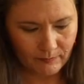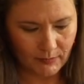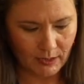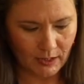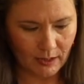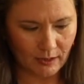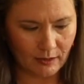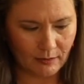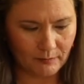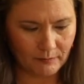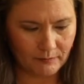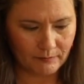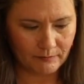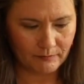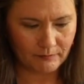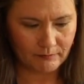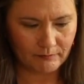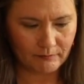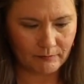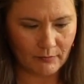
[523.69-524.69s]
Yep,
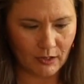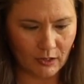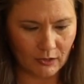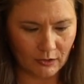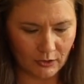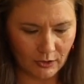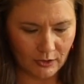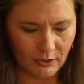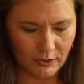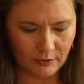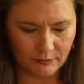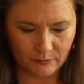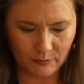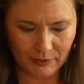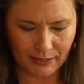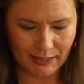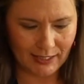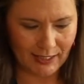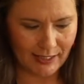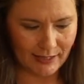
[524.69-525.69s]
all gone.
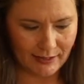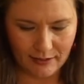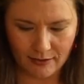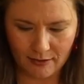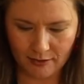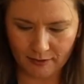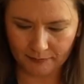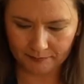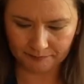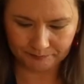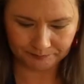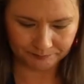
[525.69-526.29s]
We got it, y'all.